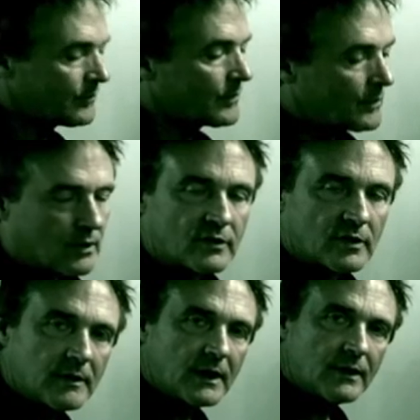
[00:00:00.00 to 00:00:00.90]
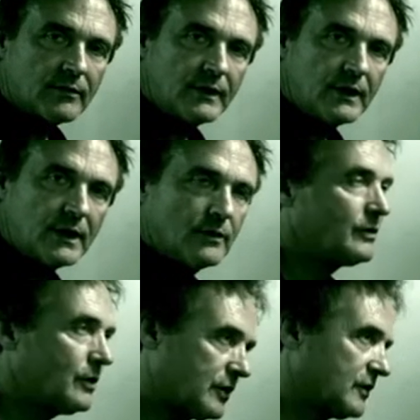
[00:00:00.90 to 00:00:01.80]
look at some of the other videos and
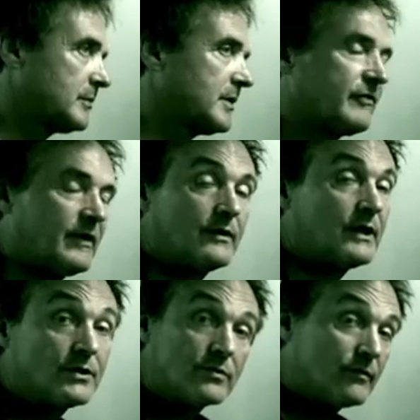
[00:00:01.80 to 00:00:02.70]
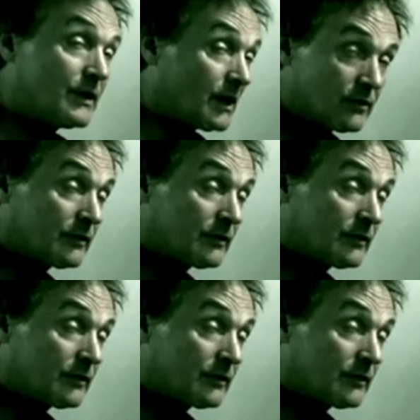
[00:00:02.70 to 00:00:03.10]
you look at some of the foundation videos,